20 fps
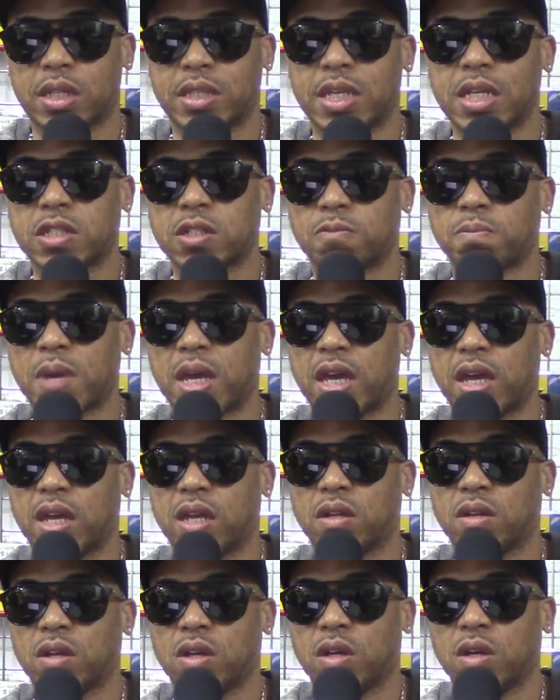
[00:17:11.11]
this
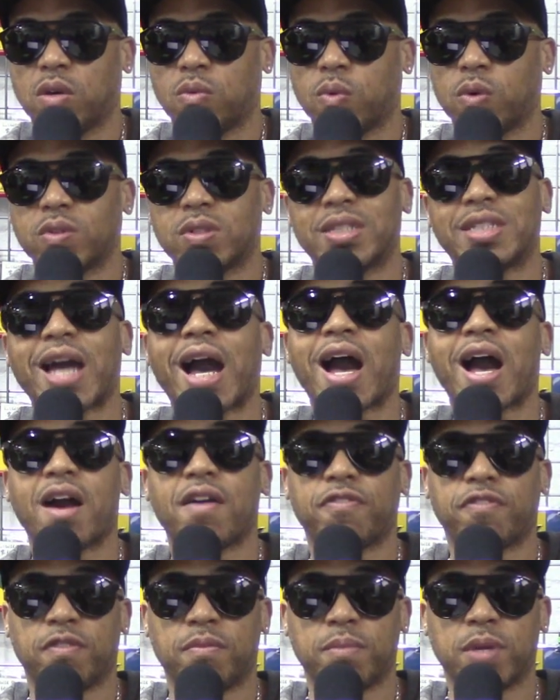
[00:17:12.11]
man will
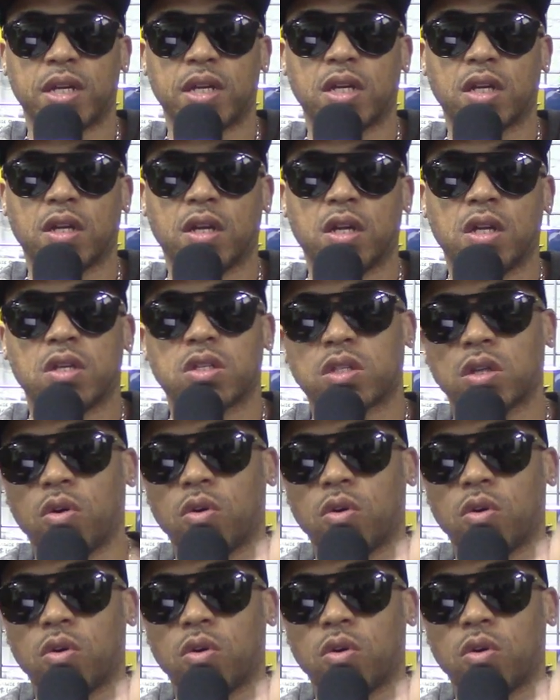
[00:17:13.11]
die for me mm-hmm.